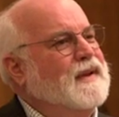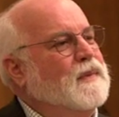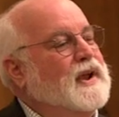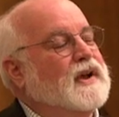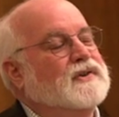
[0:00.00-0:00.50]

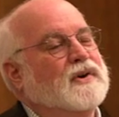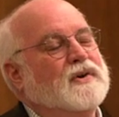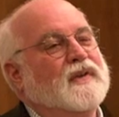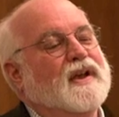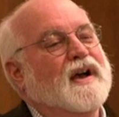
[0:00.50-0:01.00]
we could
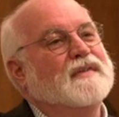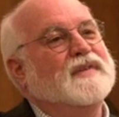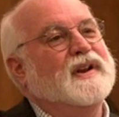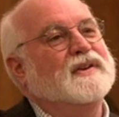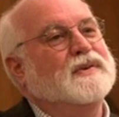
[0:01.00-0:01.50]
turn the
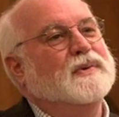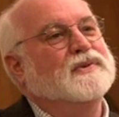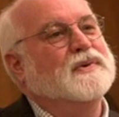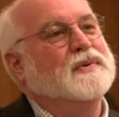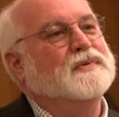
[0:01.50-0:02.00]
convent into a
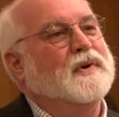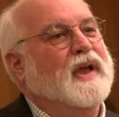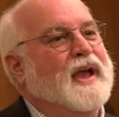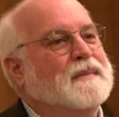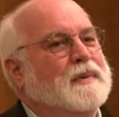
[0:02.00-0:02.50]
school for
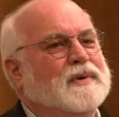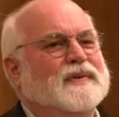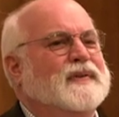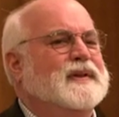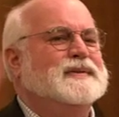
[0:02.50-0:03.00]
gang members?"
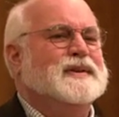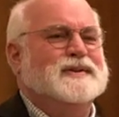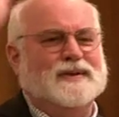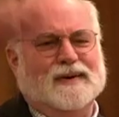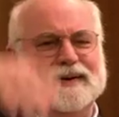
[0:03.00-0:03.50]
And they said,
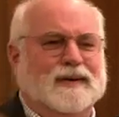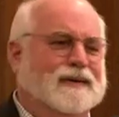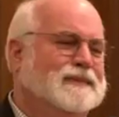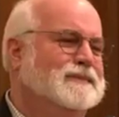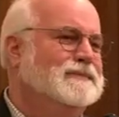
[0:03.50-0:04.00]
"Sure."
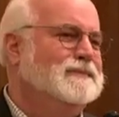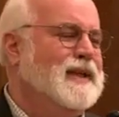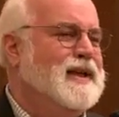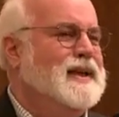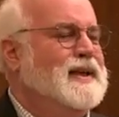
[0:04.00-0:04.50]

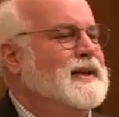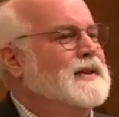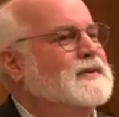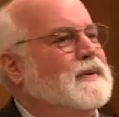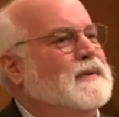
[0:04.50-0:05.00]

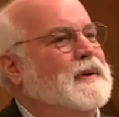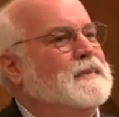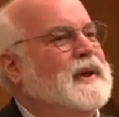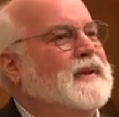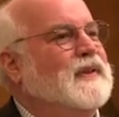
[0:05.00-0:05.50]
So I'm
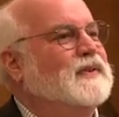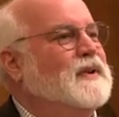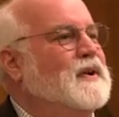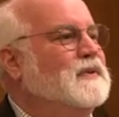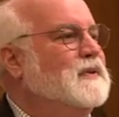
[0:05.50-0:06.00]
making this
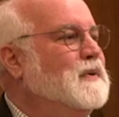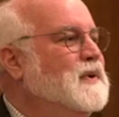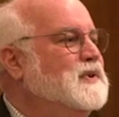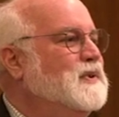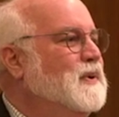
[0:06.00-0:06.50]
long
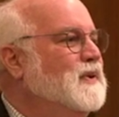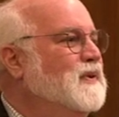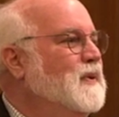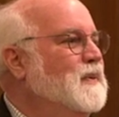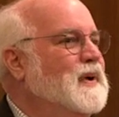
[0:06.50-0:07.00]
story short.
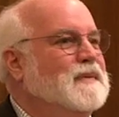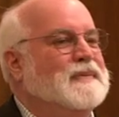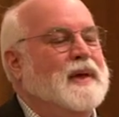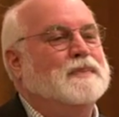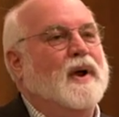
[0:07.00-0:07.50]
So
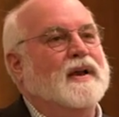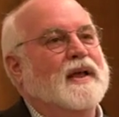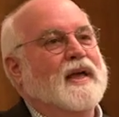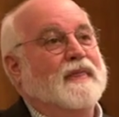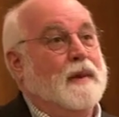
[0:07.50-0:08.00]
that
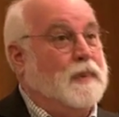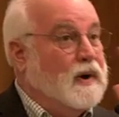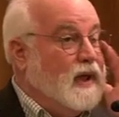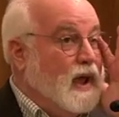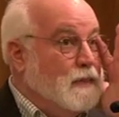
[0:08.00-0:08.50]

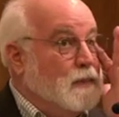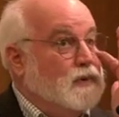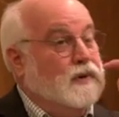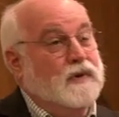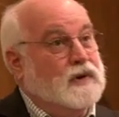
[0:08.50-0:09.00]
brought gang
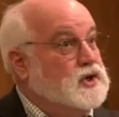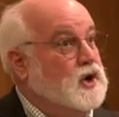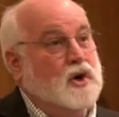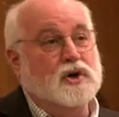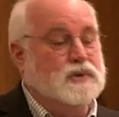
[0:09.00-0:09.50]
members to the
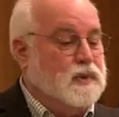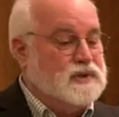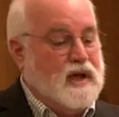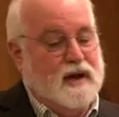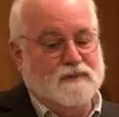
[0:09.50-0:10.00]
church,
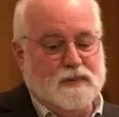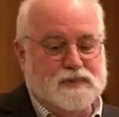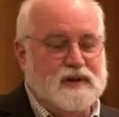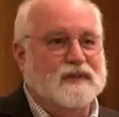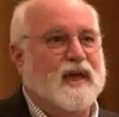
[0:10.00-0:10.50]
which kind of
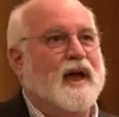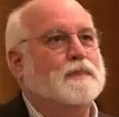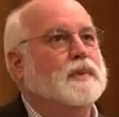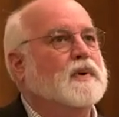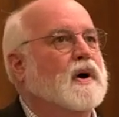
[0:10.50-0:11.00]
upset the
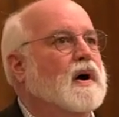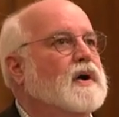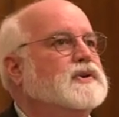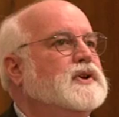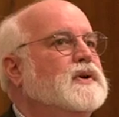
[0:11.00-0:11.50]
apple
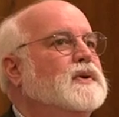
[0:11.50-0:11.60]
cart,